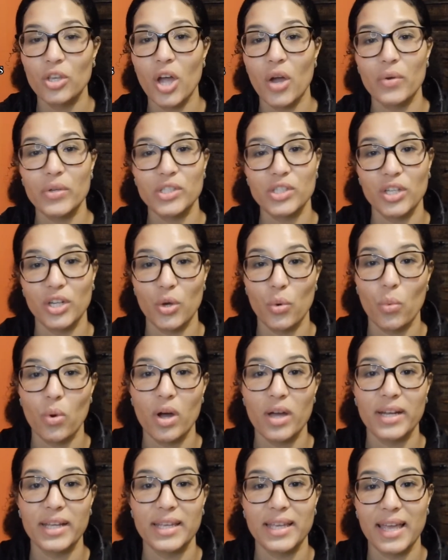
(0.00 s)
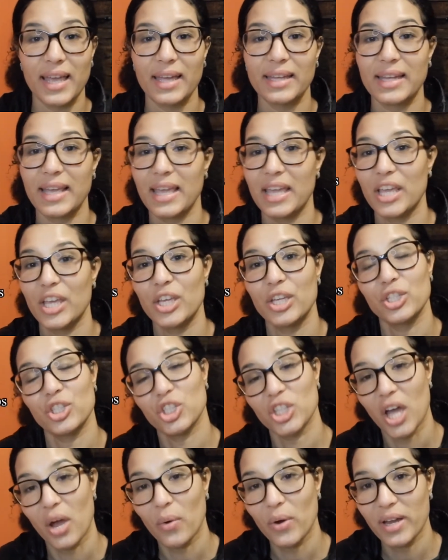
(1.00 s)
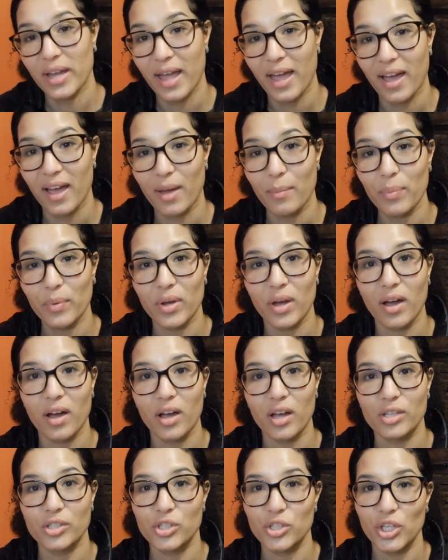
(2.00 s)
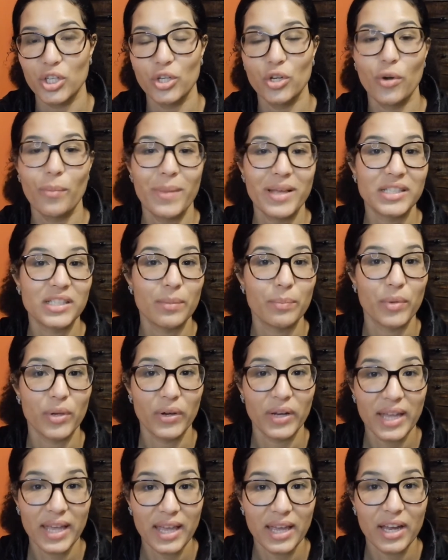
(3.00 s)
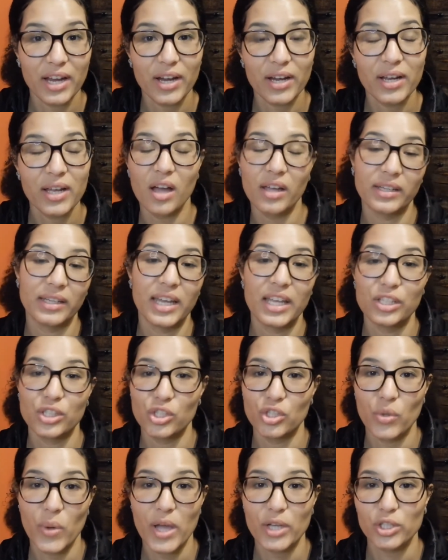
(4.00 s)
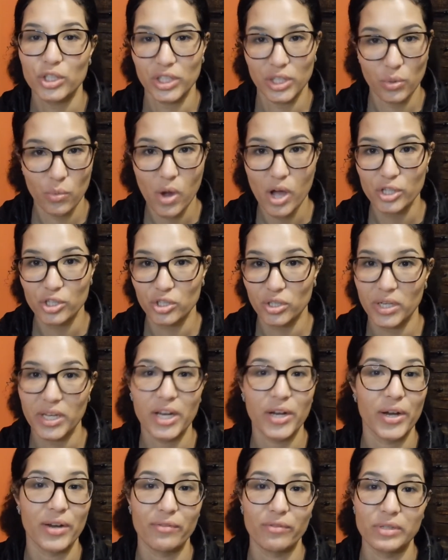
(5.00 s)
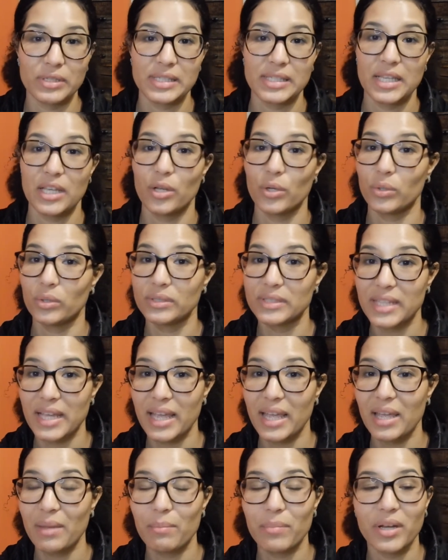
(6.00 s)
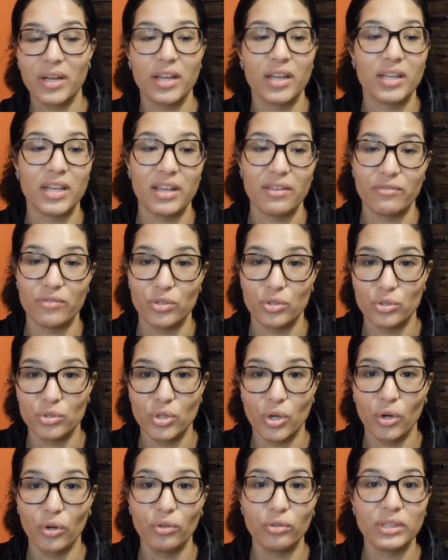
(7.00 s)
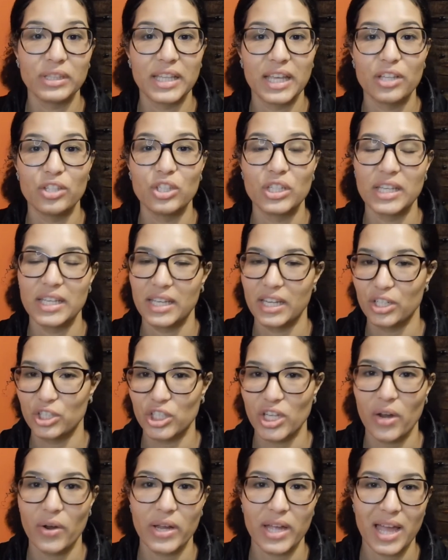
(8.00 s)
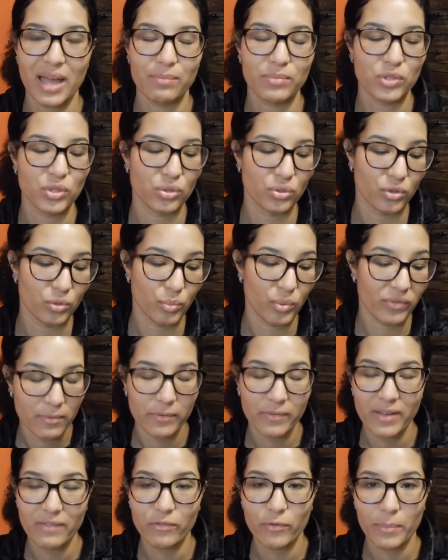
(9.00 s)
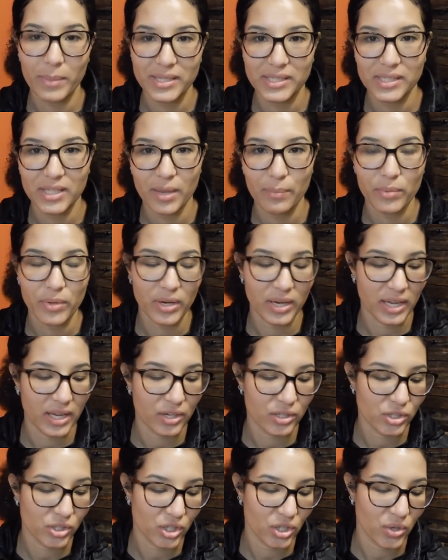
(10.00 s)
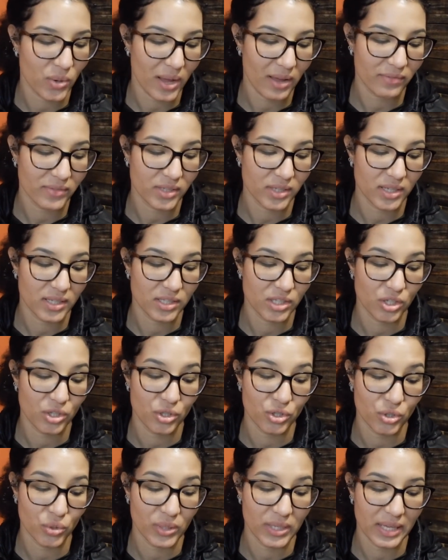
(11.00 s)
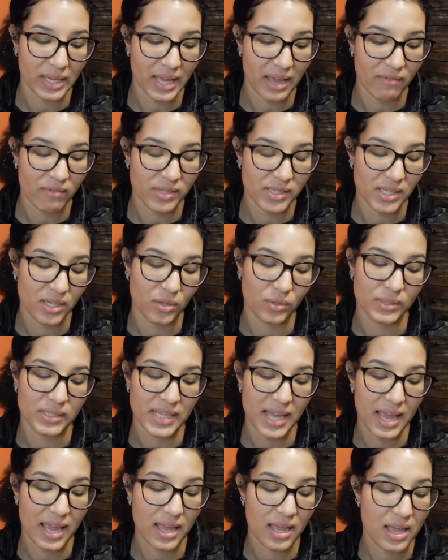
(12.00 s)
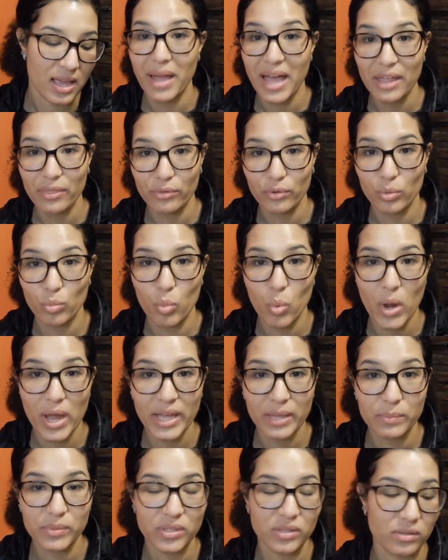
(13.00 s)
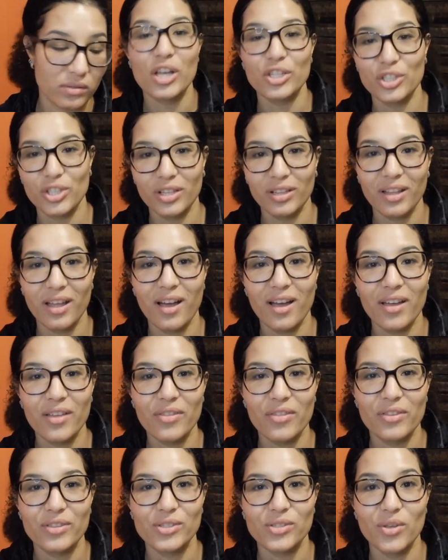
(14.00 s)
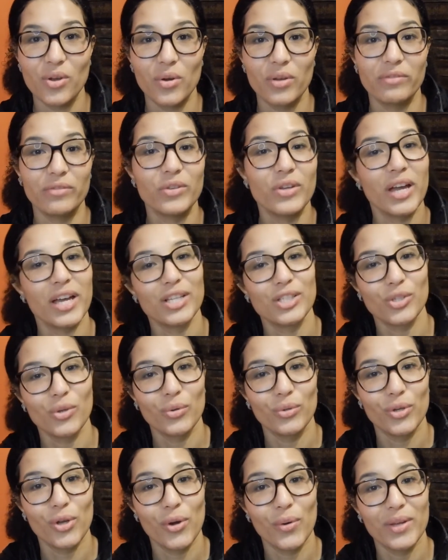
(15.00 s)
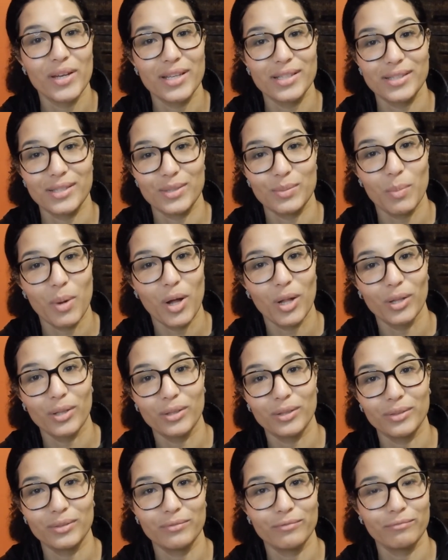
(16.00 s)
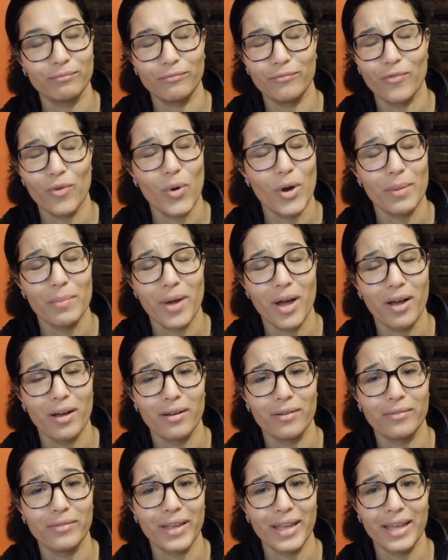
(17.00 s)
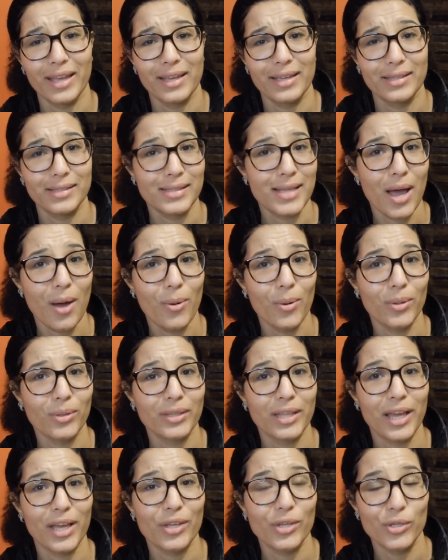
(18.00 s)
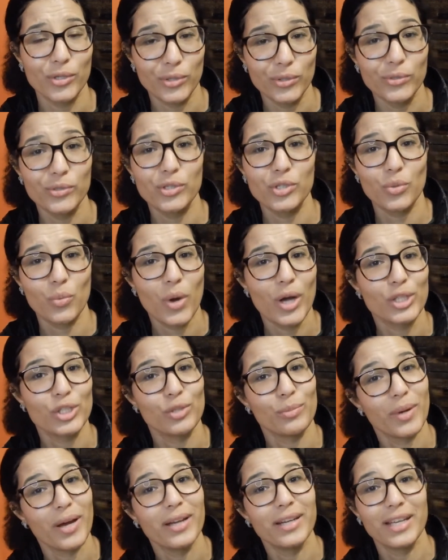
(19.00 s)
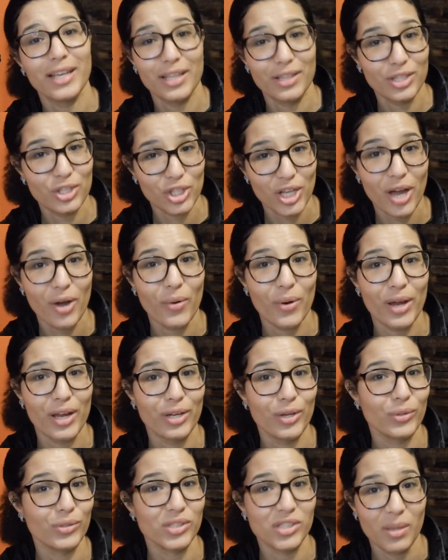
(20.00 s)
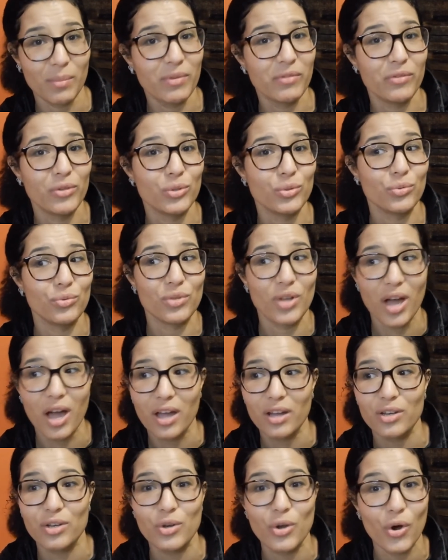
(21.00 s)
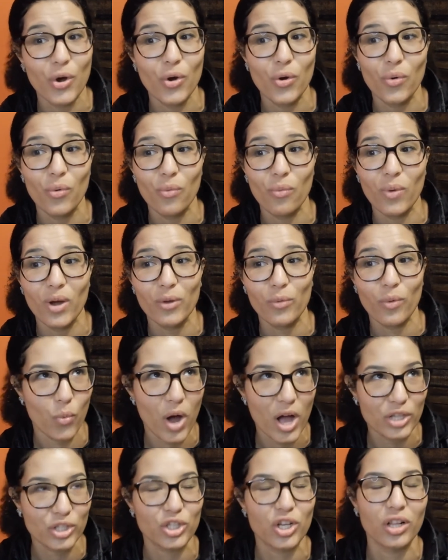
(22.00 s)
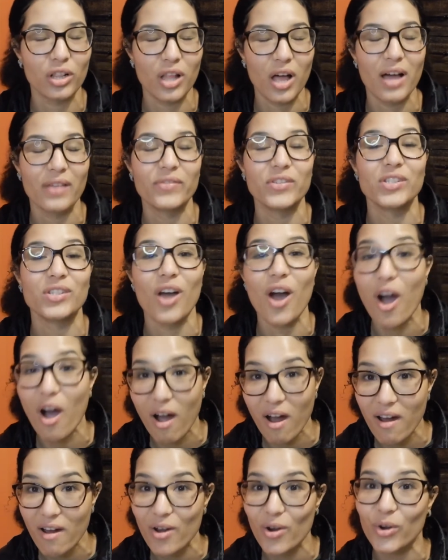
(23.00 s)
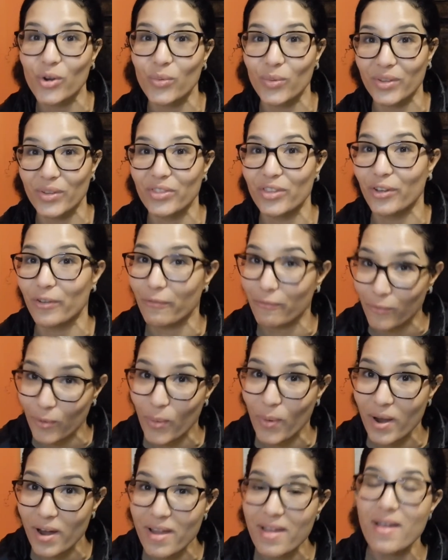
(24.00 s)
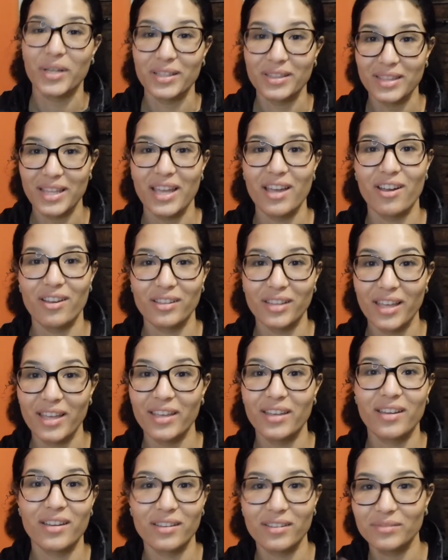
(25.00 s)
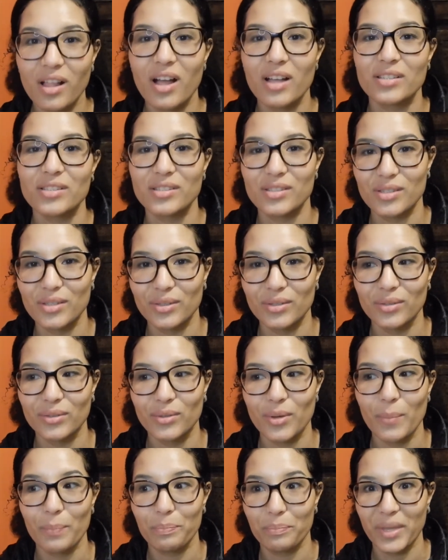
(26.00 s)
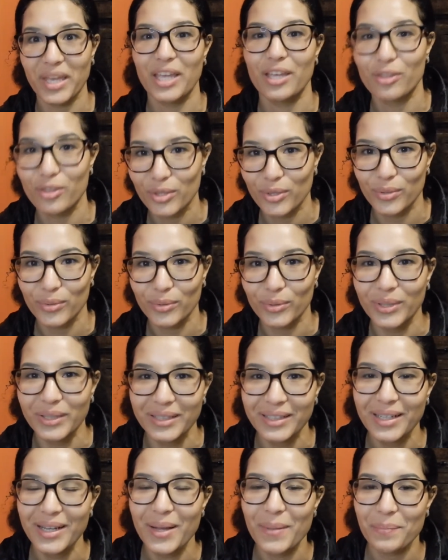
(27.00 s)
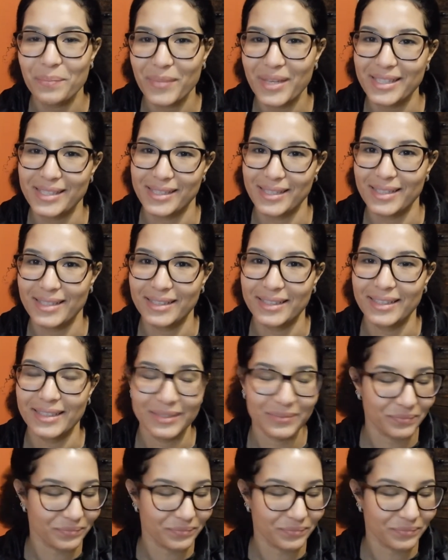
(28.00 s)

You're always gonna want to get a shower cap so you don't mess up your hair, unless you actually wash your hair every single day. But if you don't, then you can get a shower cap to prevent from messing up your hair, so you don't have to continue doing it every single day. Bathroom wipes, washcloth. So if you guys don't know it, it's a small form of a towel that you use to wash your body in the shower. I know some of you do not know what washcloths are or what they're for, but they are like cloths to bathe you basically.